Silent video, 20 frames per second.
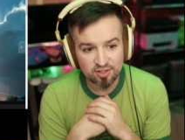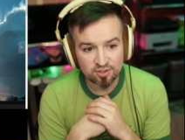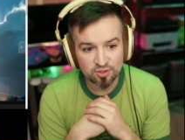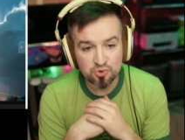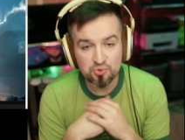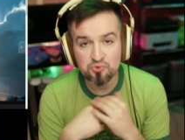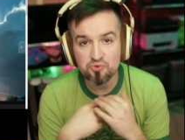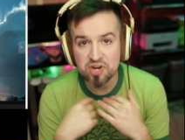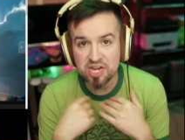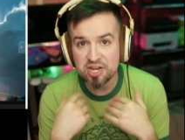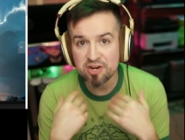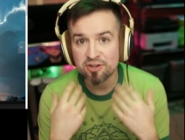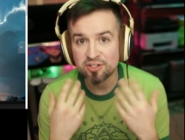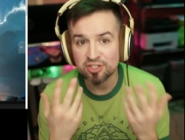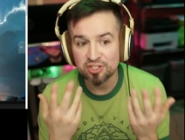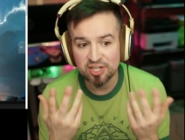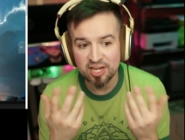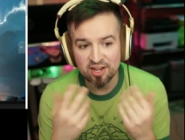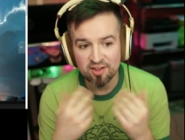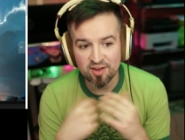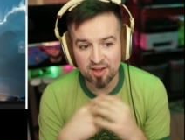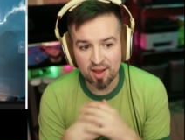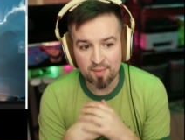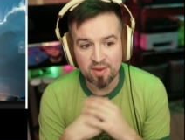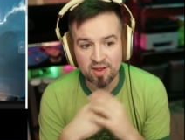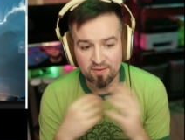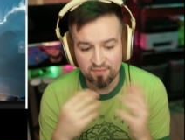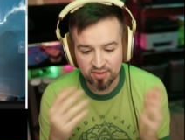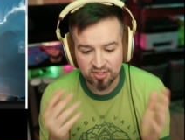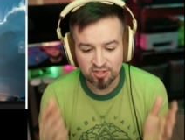The reader should take it. I
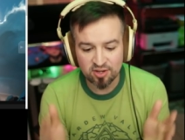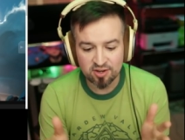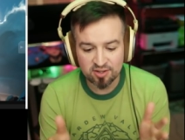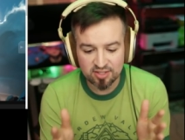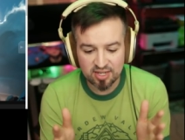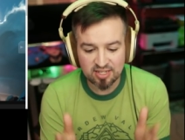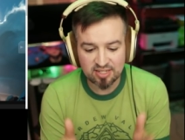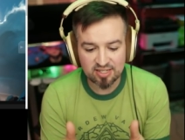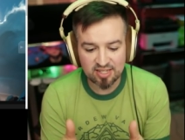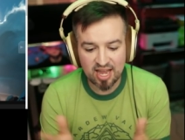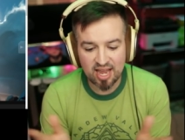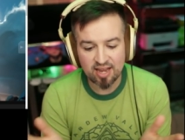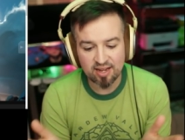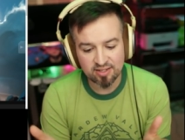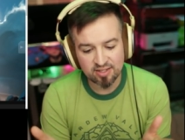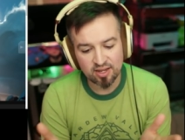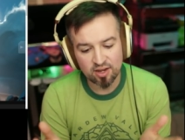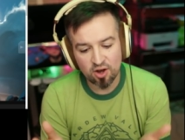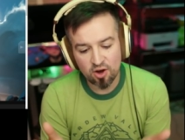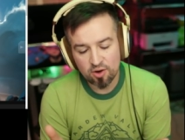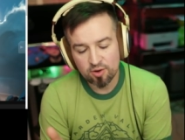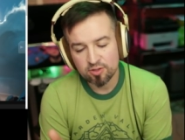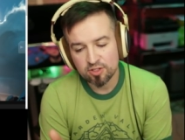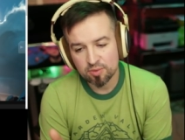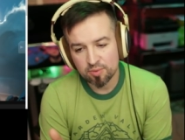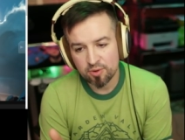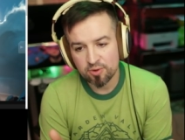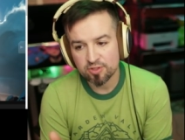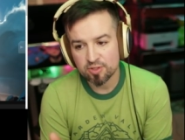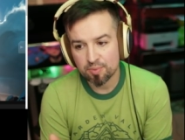mean, if, as long as they state, it's like, oh, it
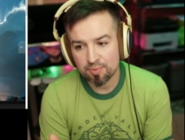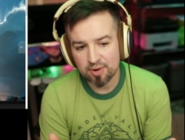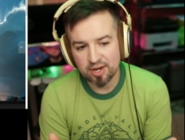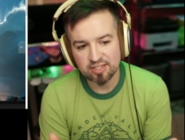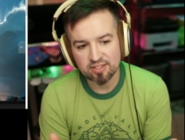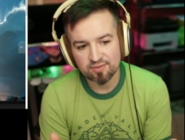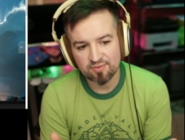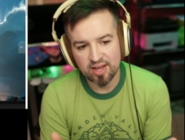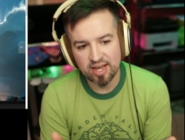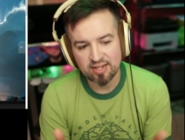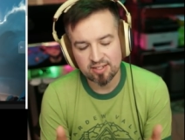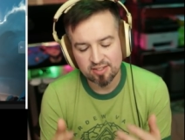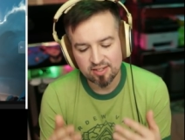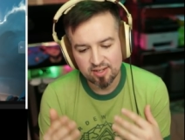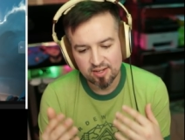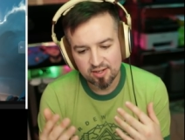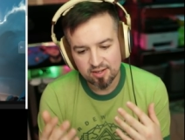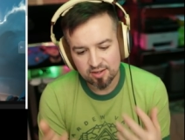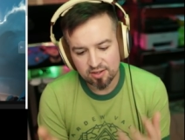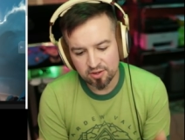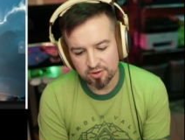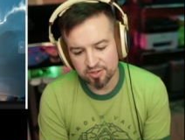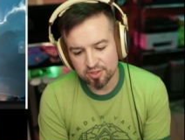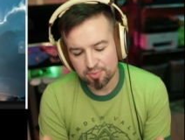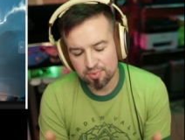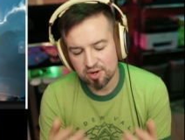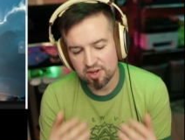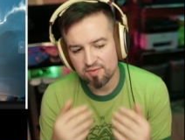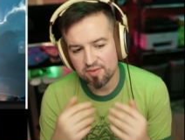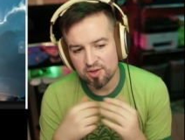was a press event, you know, it was a
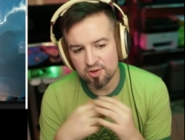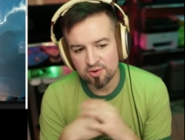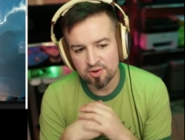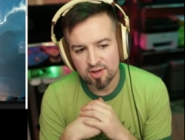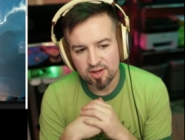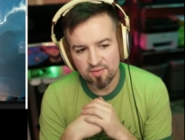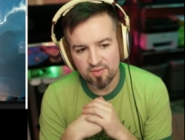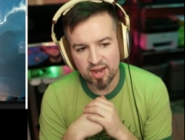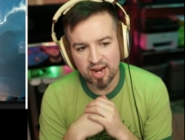preview.